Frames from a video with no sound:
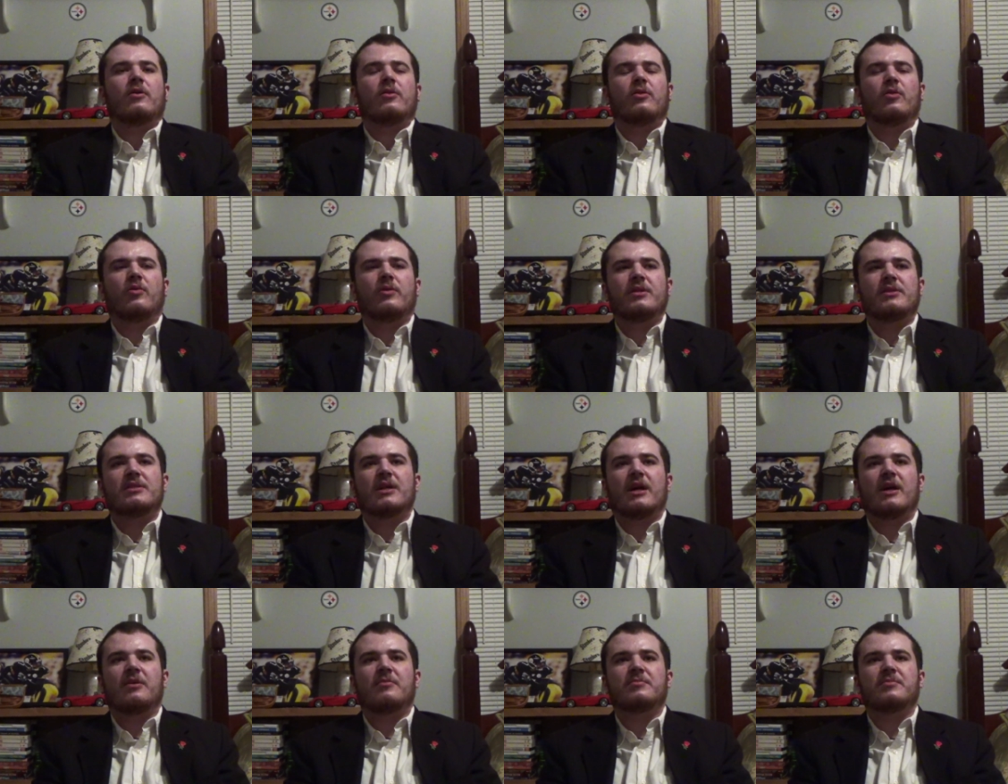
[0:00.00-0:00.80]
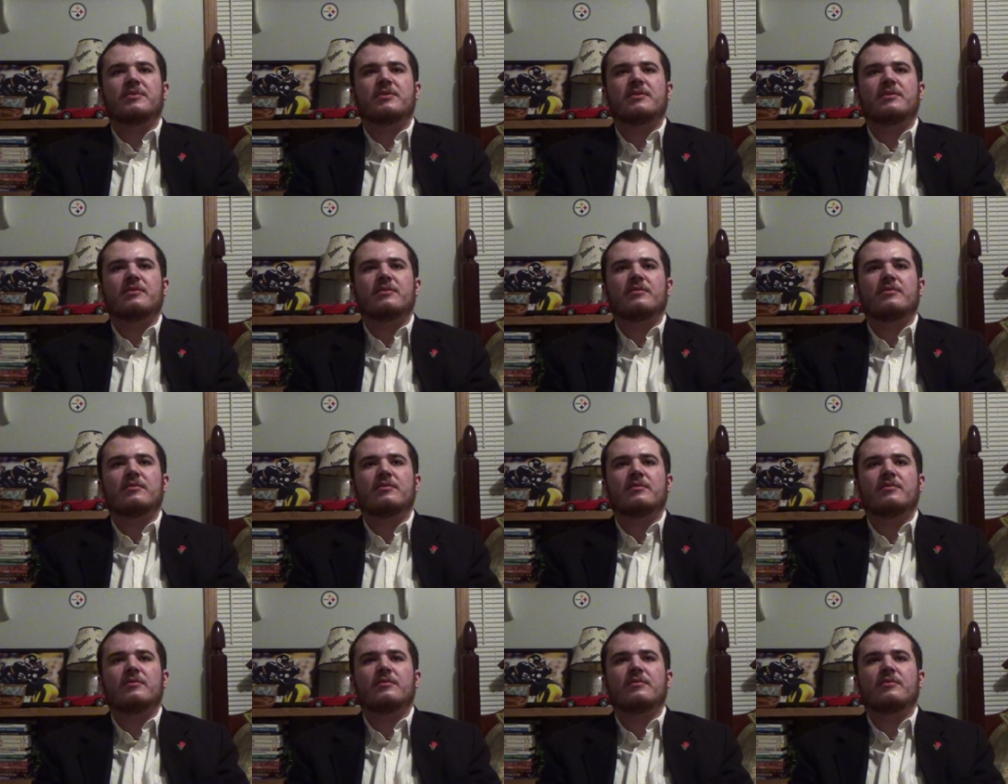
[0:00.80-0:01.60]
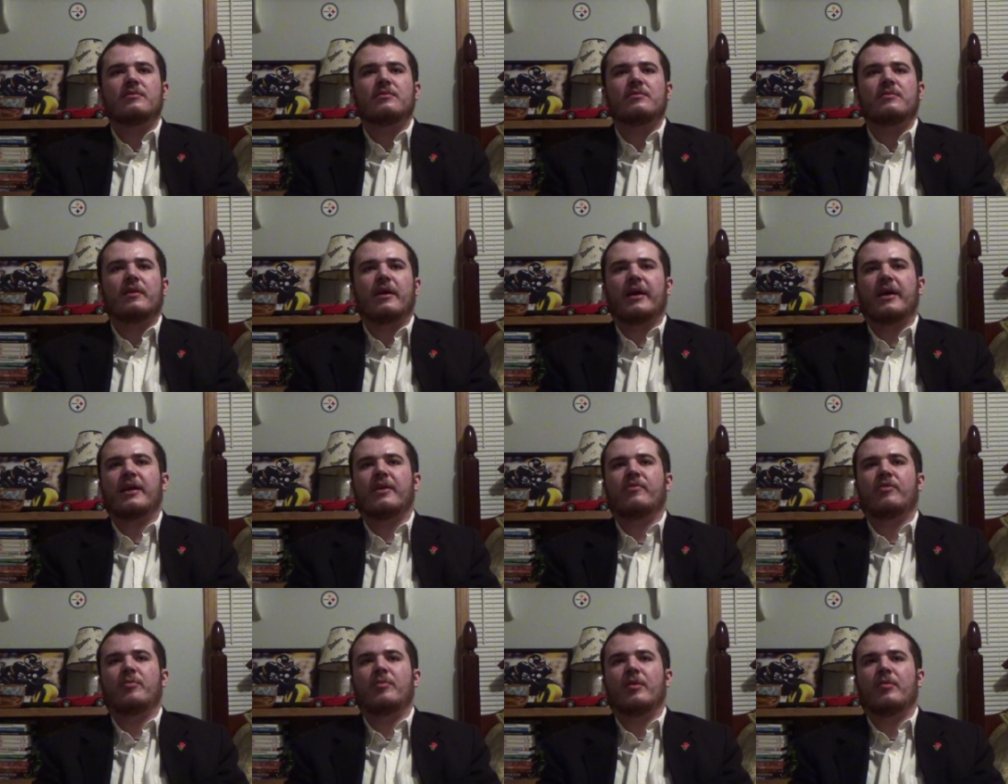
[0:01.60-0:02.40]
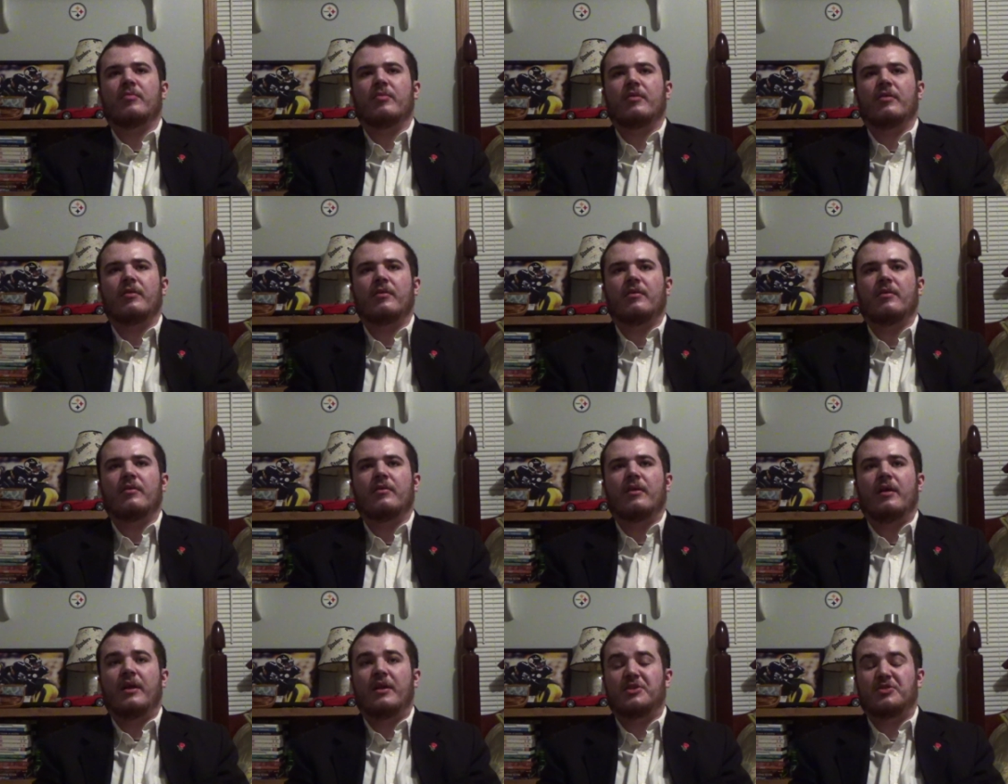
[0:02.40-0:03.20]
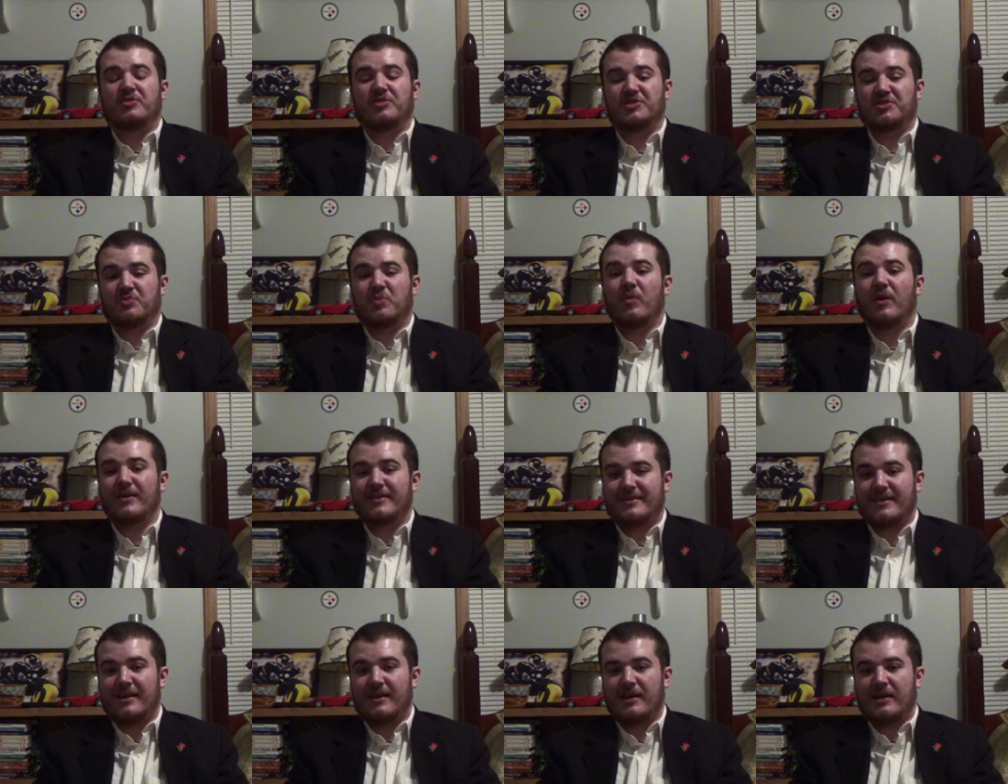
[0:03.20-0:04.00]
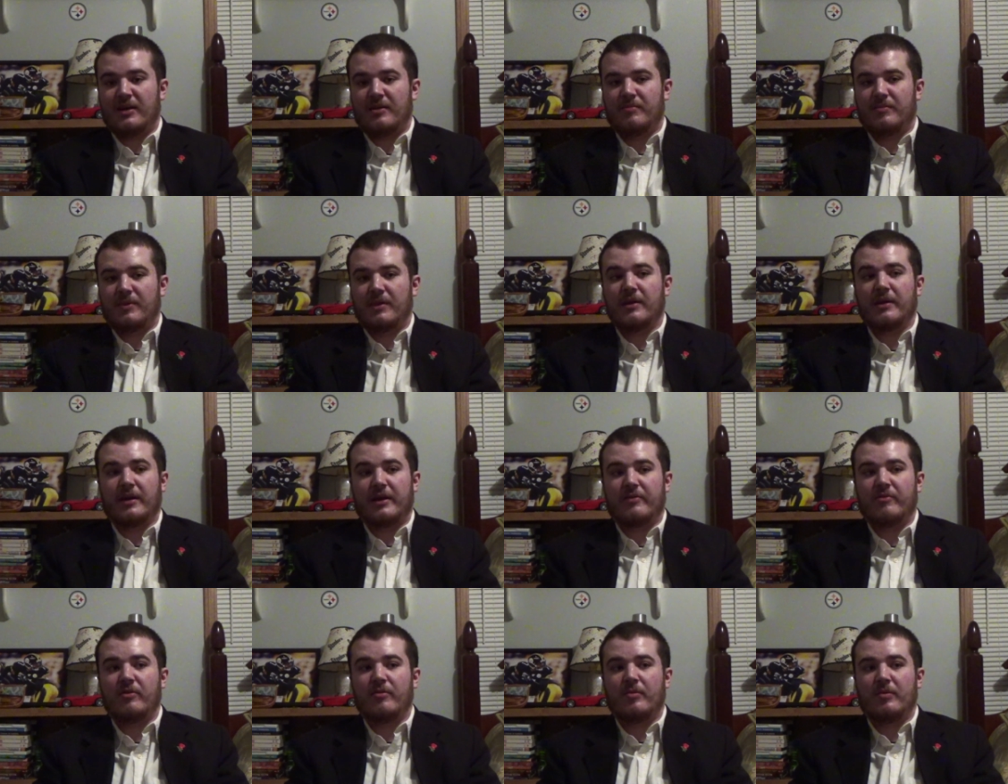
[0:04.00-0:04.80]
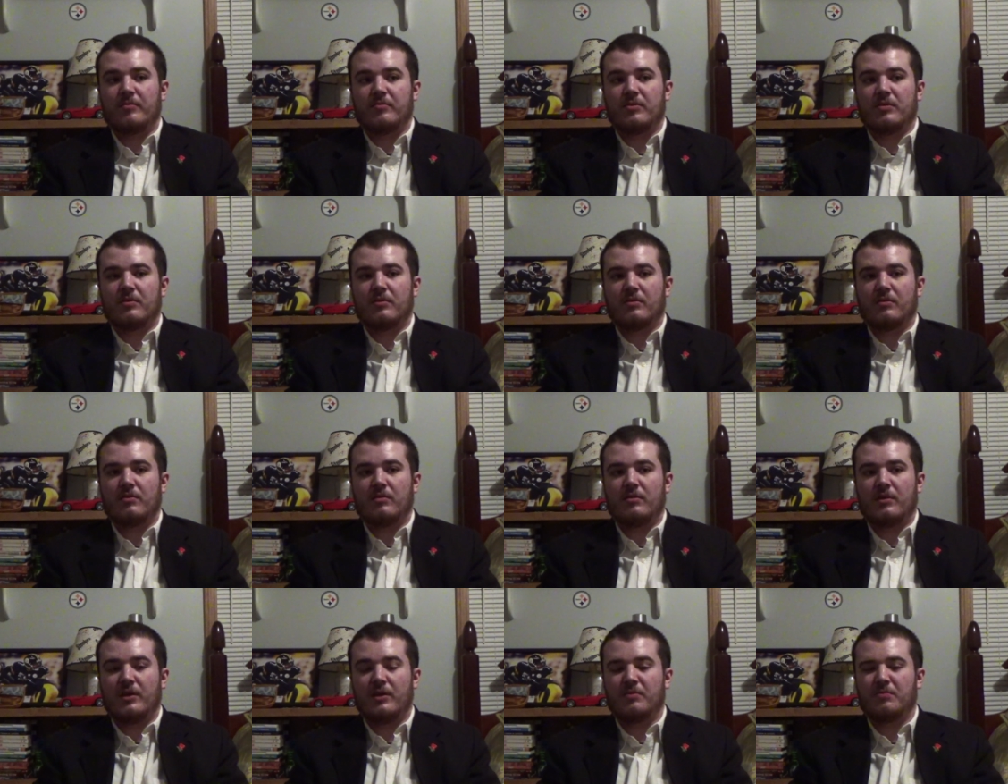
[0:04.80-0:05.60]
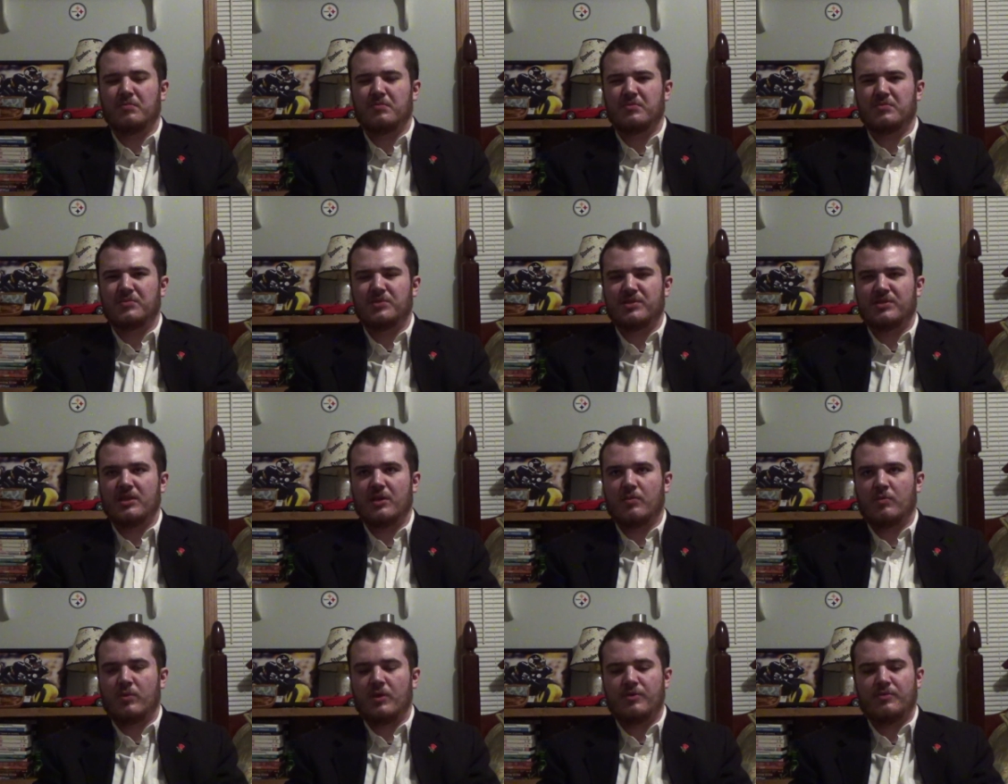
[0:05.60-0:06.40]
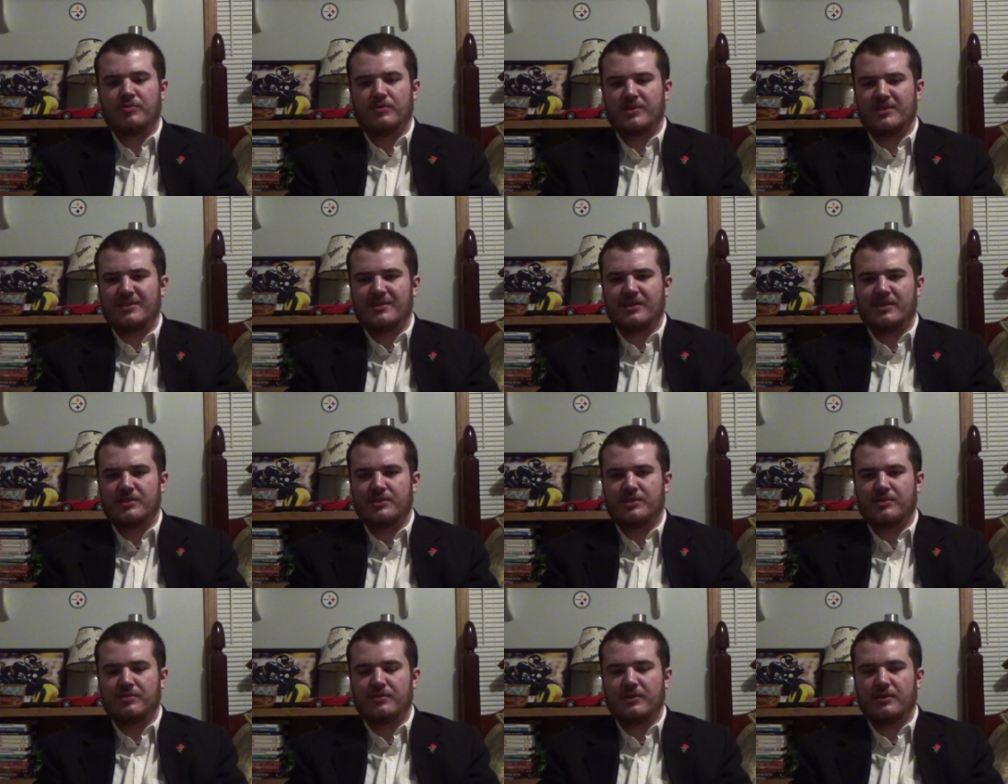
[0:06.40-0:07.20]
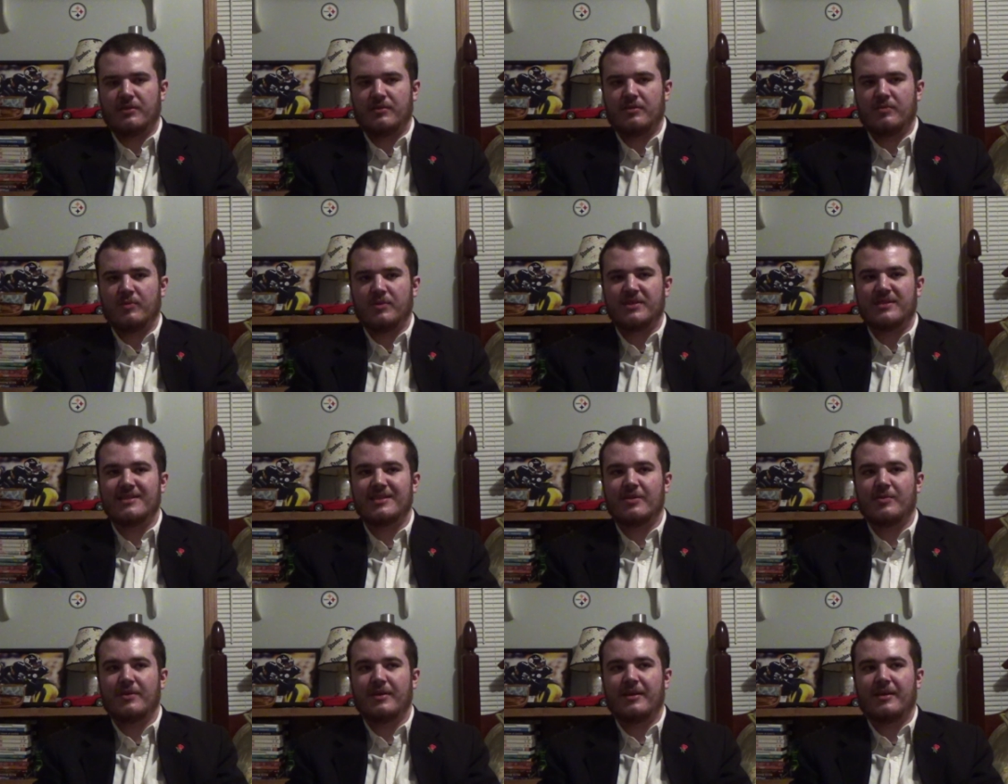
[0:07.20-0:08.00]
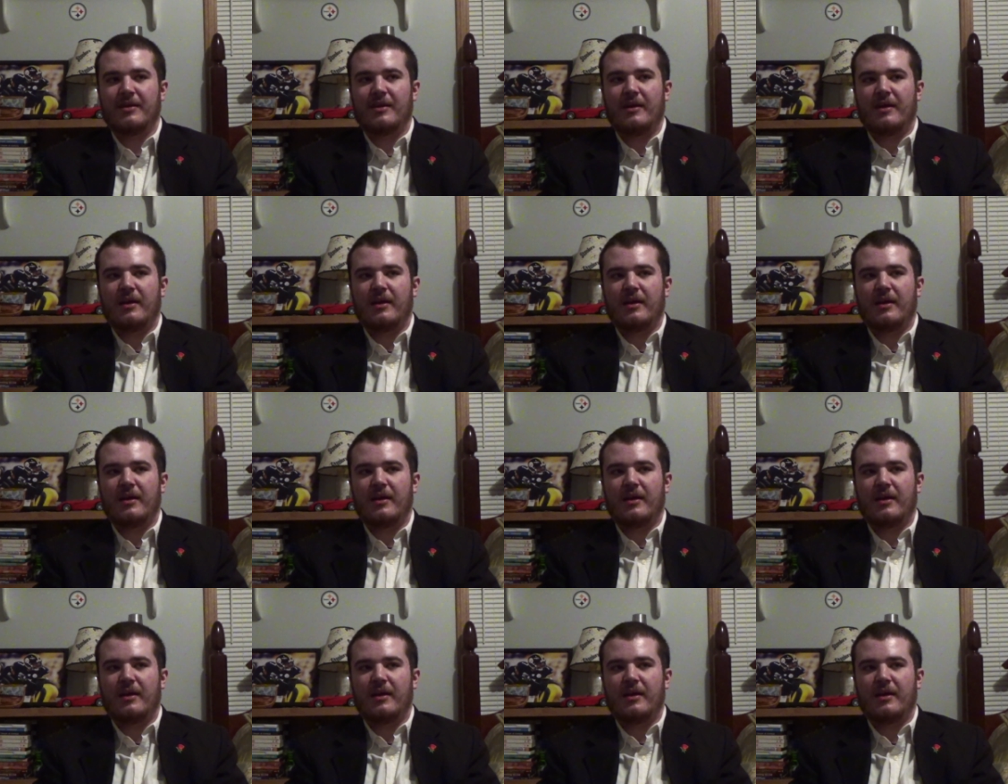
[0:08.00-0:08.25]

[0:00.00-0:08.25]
The only times I can remember and it's really just one time that I can remember in somewhat recent history when someone